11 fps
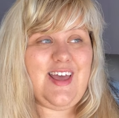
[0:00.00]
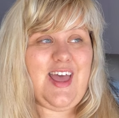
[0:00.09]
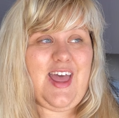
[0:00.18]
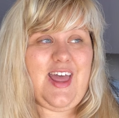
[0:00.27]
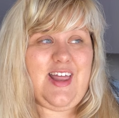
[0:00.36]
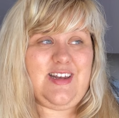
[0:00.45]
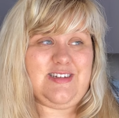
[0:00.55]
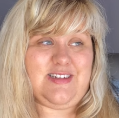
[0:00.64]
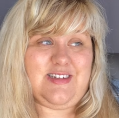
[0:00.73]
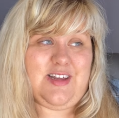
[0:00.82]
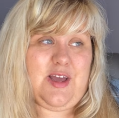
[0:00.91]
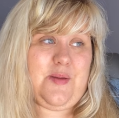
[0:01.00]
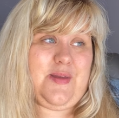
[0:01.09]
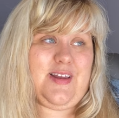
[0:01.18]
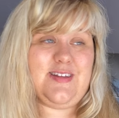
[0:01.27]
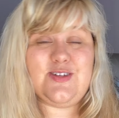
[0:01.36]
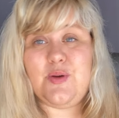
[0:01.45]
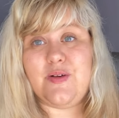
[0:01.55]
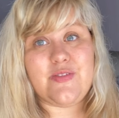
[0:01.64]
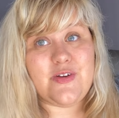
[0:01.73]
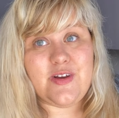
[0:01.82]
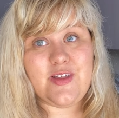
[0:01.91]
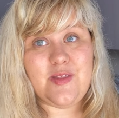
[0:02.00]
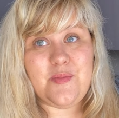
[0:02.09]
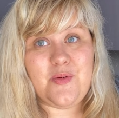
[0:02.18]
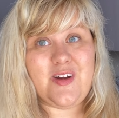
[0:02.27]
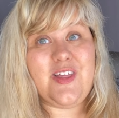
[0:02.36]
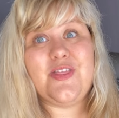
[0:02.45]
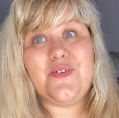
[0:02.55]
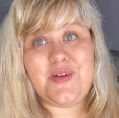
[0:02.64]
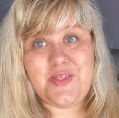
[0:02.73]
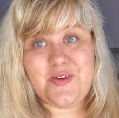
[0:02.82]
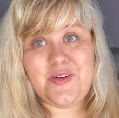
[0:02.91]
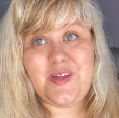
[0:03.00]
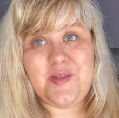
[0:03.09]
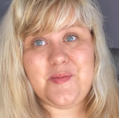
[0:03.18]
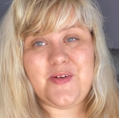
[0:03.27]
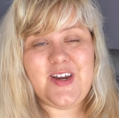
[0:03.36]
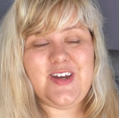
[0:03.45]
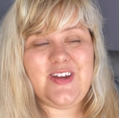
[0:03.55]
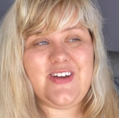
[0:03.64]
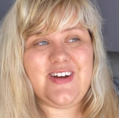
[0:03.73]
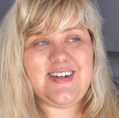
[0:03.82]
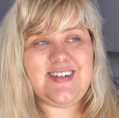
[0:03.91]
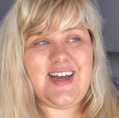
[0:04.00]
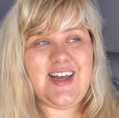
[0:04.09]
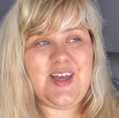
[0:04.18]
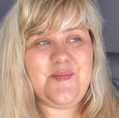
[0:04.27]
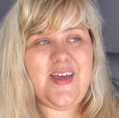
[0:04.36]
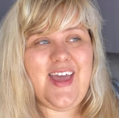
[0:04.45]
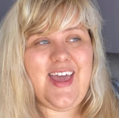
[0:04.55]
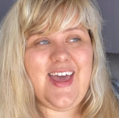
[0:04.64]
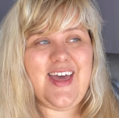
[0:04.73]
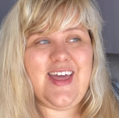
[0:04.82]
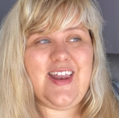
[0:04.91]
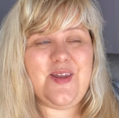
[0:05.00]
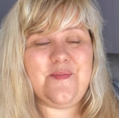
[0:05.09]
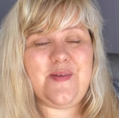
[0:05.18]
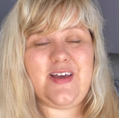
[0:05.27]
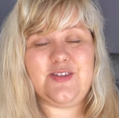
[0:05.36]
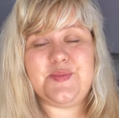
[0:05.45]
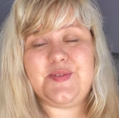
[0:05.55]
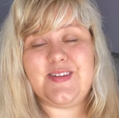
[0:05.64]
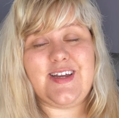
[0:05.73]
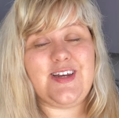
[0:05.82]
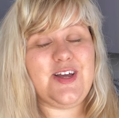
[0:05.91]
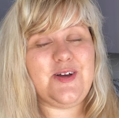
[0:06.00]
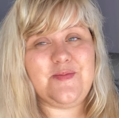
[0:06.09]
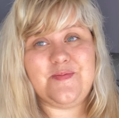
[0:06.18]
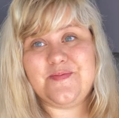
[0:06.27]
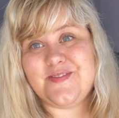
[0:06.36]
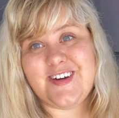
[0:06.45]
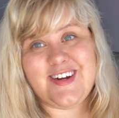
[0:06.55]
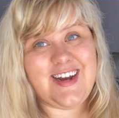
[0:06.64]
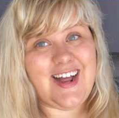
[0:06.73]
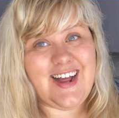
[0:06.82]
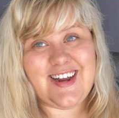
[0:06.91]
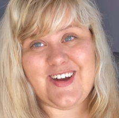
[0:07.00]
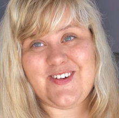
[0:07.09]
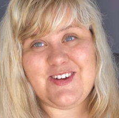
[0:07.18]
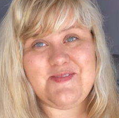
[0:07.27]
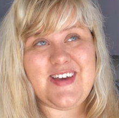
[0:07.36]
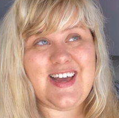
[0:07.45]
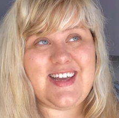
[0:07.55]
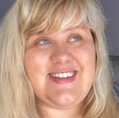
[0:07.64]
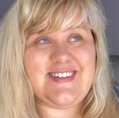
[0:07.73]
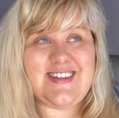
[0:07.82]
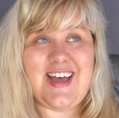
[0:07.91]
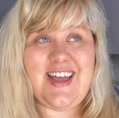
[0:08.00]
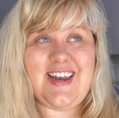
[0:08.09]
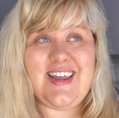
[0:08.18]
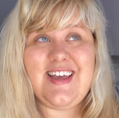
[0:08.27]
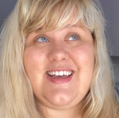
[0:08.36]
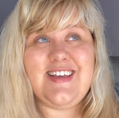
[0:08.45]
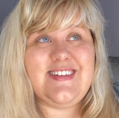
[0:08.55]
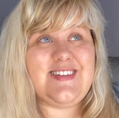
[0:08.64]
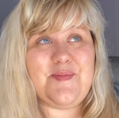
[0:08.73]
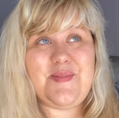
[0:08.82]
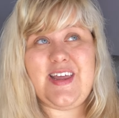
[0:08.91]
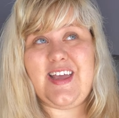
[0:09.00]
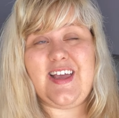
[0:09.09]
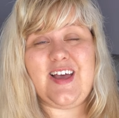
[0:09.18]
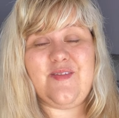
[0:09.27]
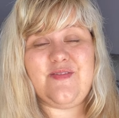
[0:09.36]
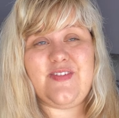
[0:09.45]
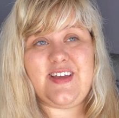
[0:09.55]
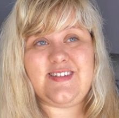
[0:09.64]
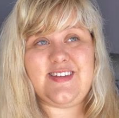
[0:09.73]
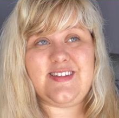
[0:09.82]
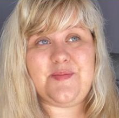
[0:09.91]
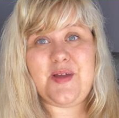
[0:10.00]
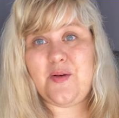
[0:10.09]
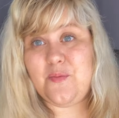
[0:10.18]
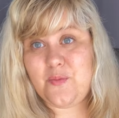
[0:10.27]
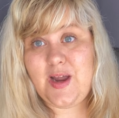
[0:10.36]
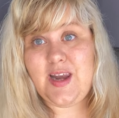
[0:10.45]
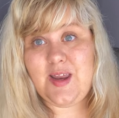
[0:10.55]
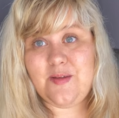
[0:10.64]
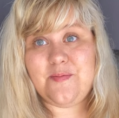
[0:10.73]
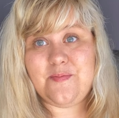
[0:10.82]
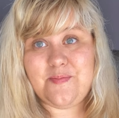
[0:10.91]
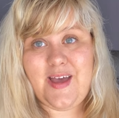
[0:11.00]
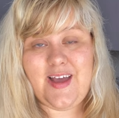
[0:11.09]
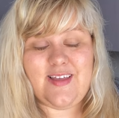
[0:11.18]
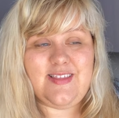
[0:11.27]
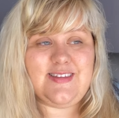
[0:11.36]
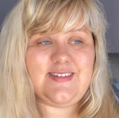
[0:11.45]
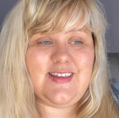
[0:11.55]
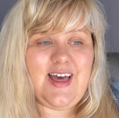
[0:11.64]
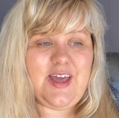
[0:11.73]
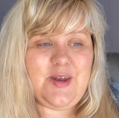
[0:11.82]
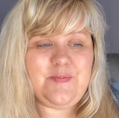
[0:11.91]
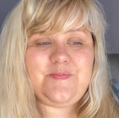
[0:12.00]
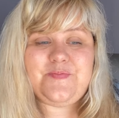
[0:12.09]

And I mean, it's 12:30 in the morning, 3:30 in the morning, New York time. And my husband's like, no, we're not going back inside. Somebody can come fix this. I'm not waiting back in this line,